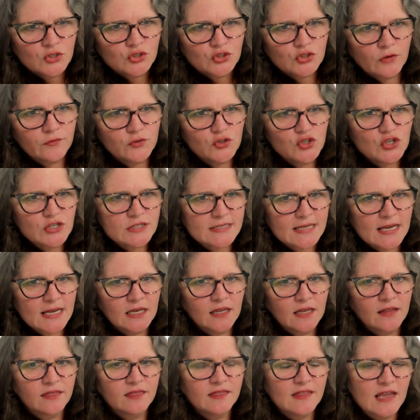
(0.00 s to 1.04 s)
So, if you just
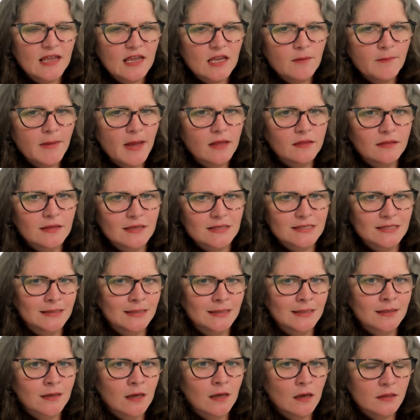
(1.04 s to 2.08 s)
kind of think about this in
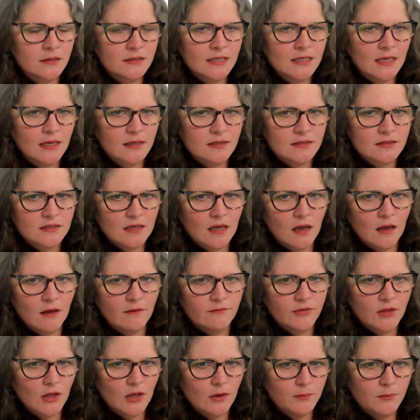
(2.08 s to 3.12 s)
the context
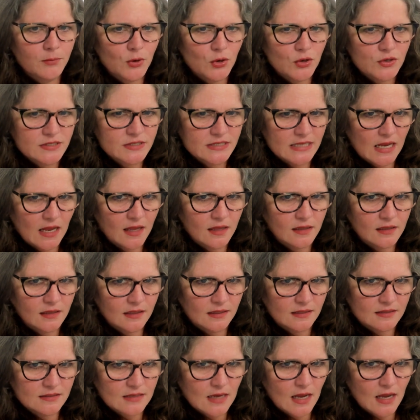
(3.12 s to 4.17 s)
of the
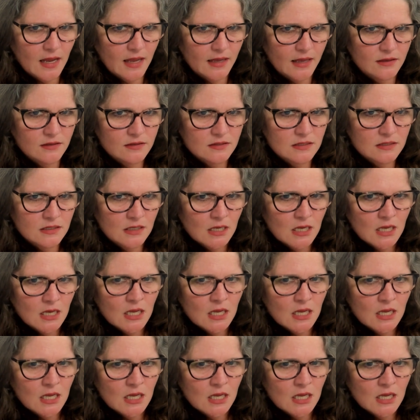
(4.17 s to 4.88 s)
personality styles,